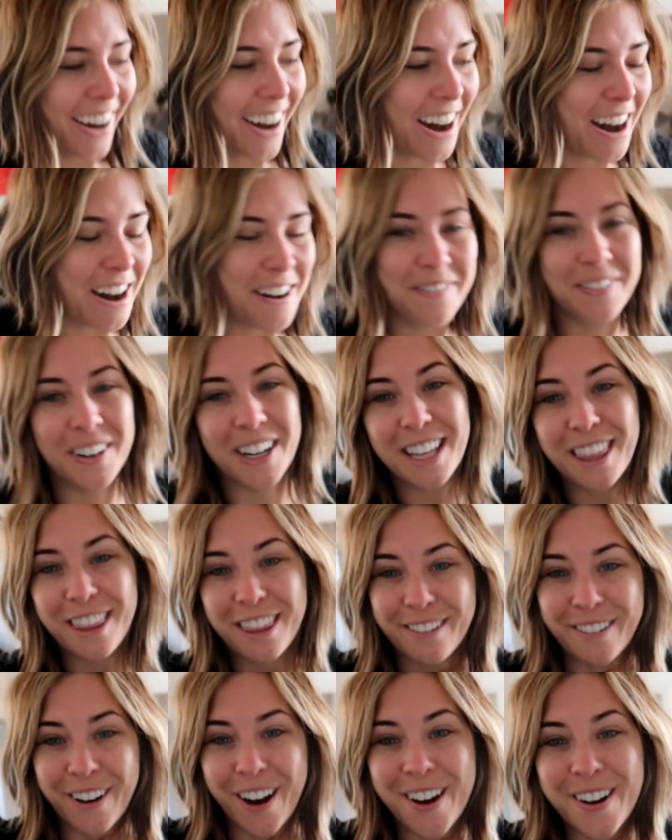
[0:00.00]
My
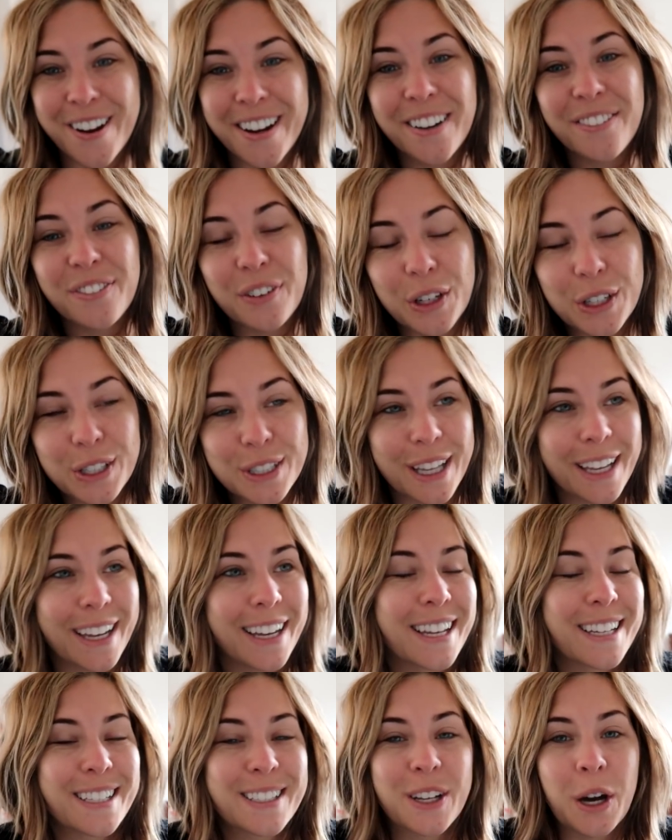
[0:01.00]
throat feels
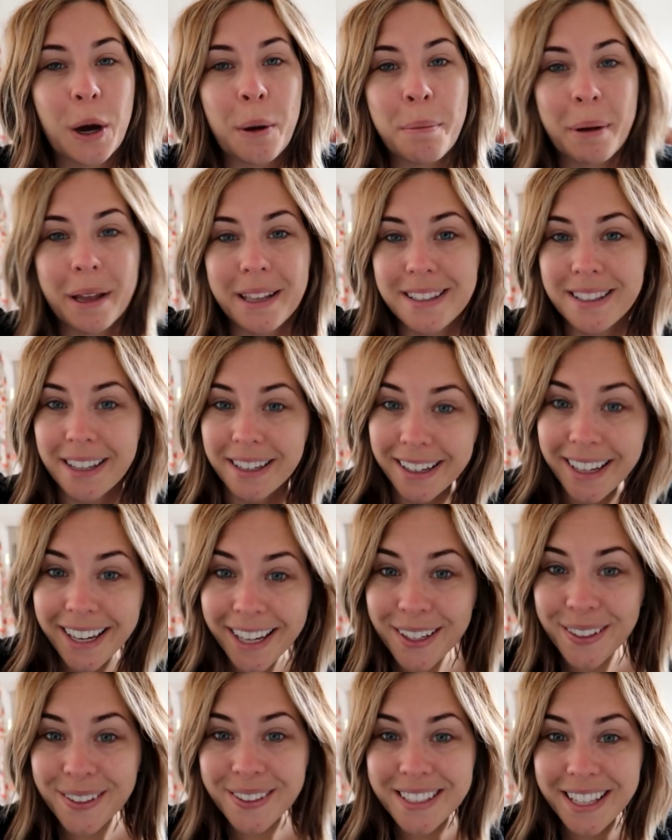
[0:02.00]
like it's got pins and
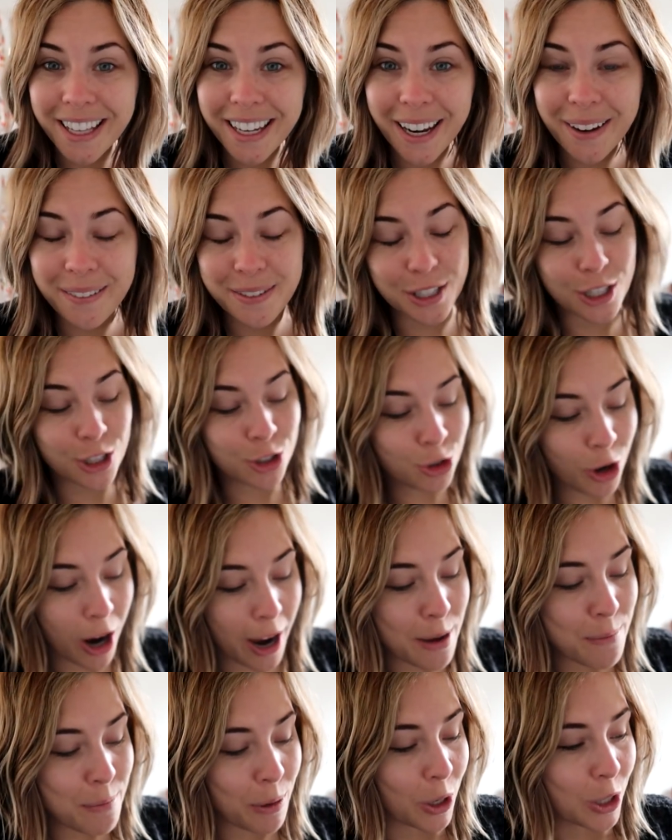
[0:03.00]
needles in it, which is
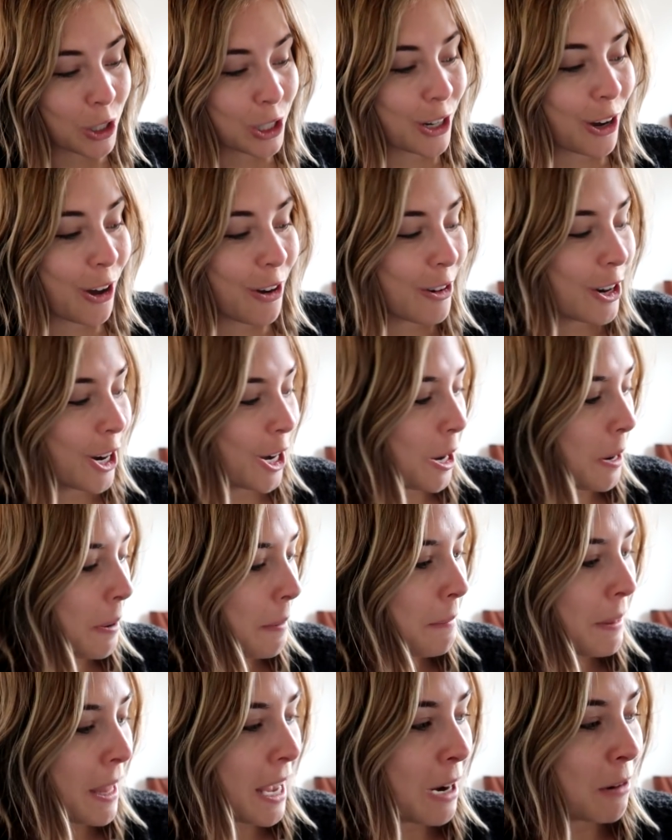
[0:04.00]
great because Lauren
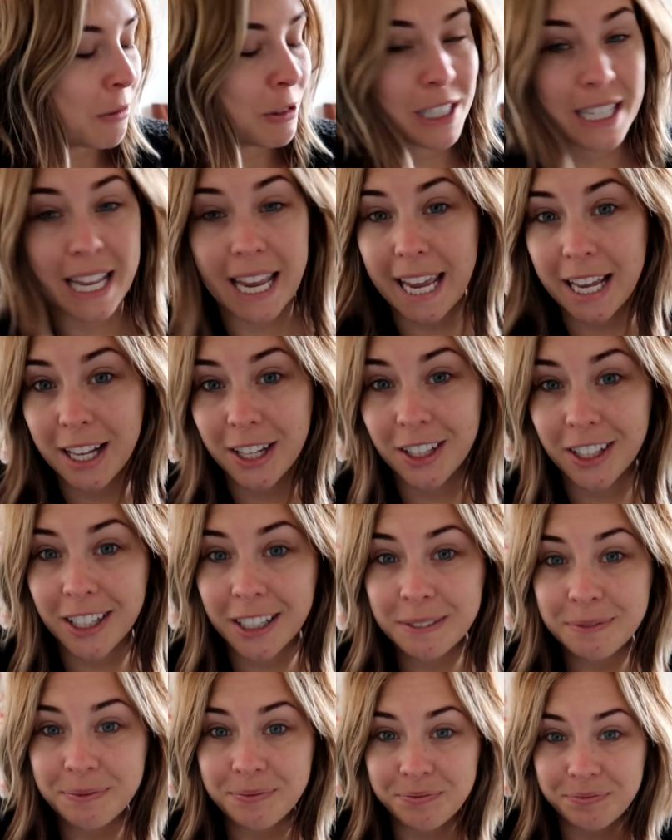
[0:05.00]
was
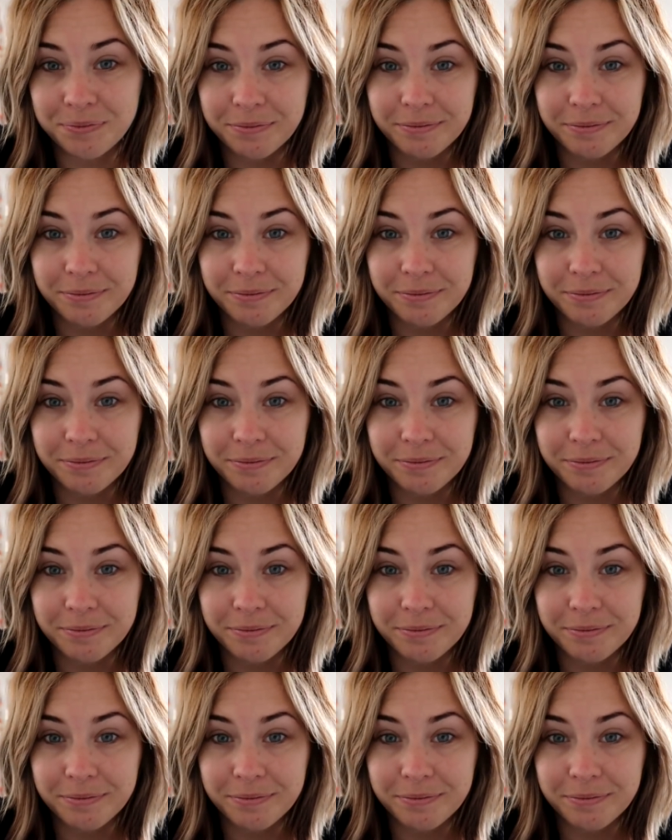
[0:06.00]
ill